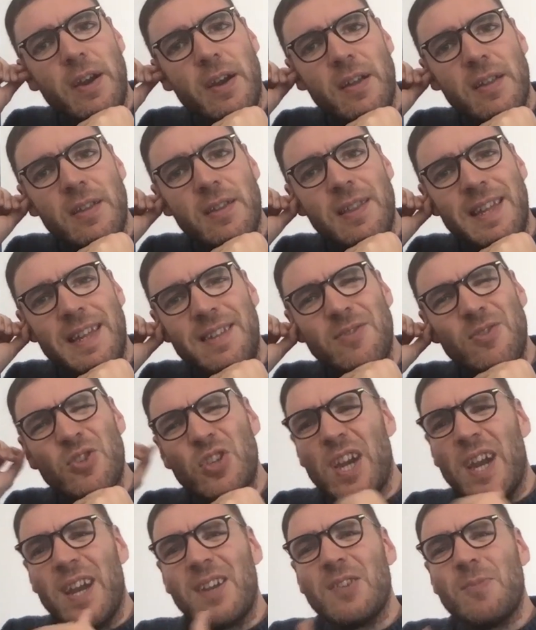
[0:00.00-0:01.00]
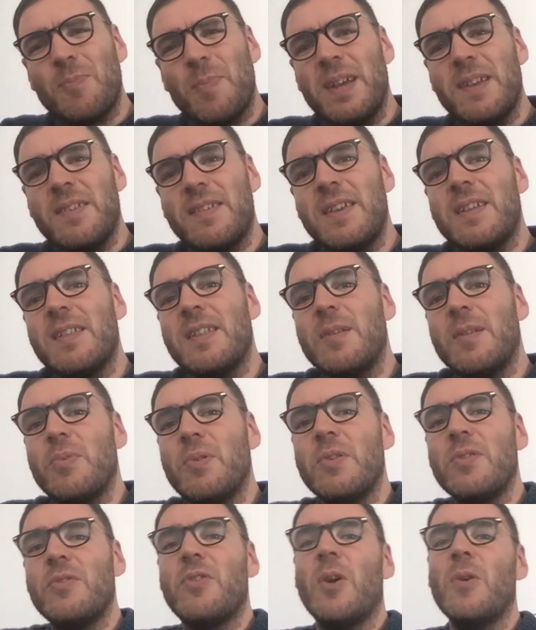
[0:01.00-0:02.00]
lint checks basically,
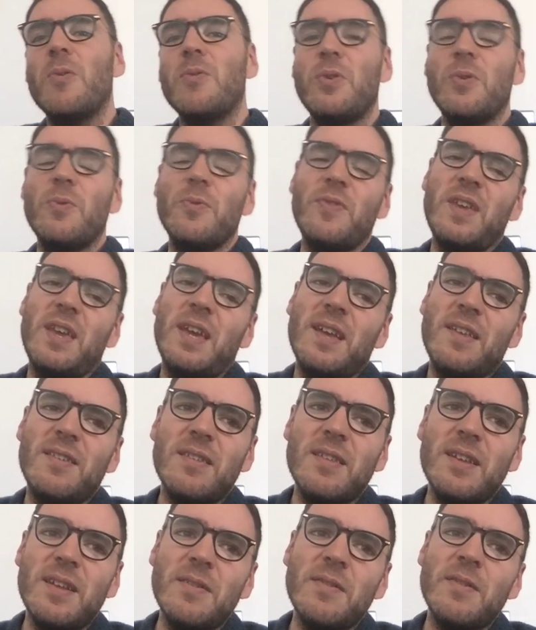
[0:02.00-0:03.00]
but don't use ESLint.